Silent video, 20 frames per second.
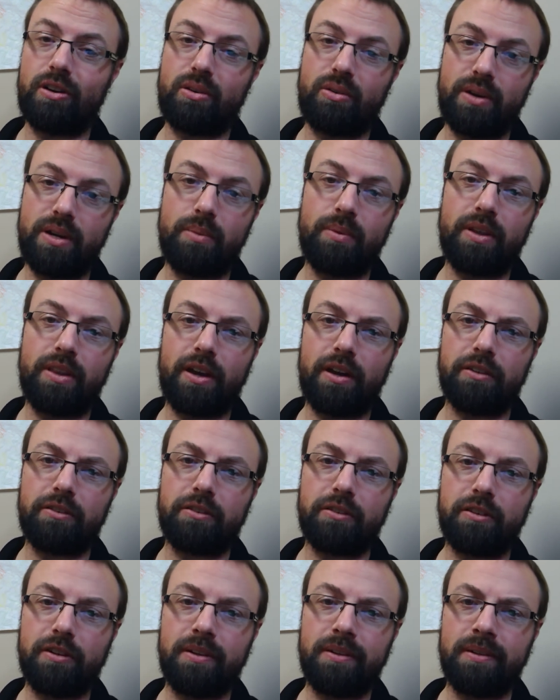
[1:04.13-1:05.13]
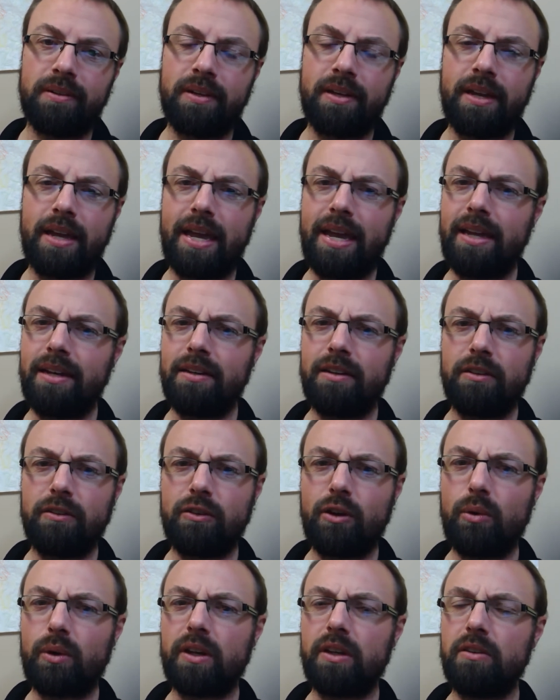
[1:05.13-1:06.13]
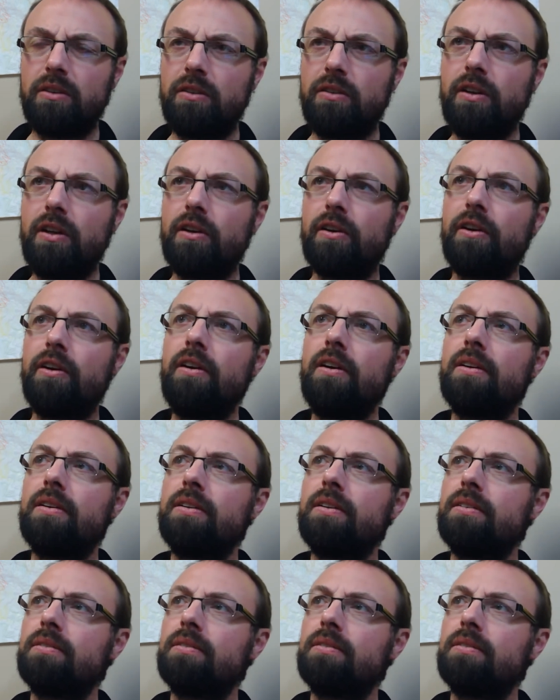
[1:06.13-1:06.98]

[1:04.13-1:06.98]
agree with us. And so consider,